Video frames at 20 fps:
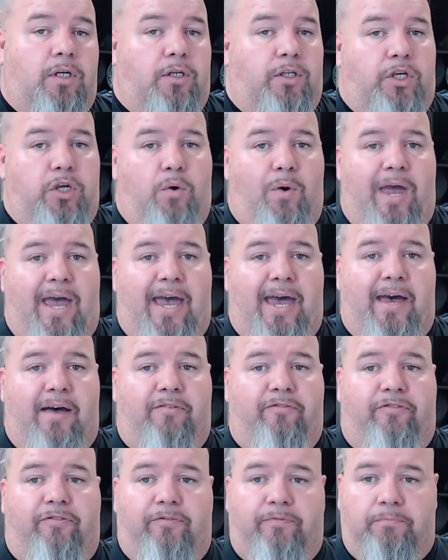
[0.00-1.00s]
you
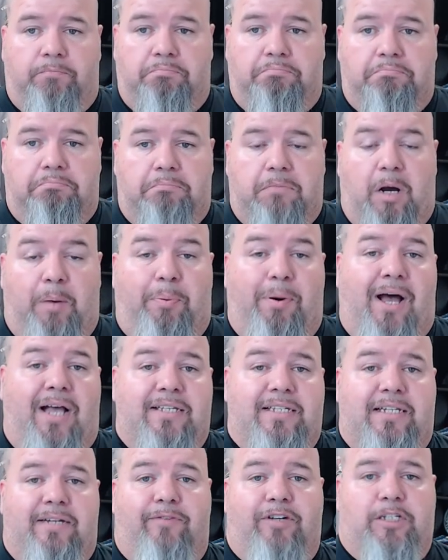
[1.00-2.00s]
have a
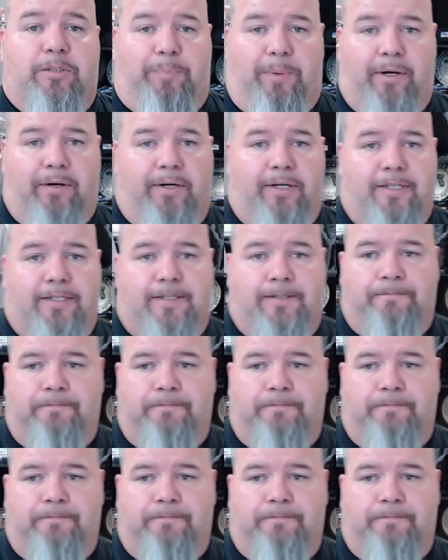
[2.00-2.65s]
positive experience.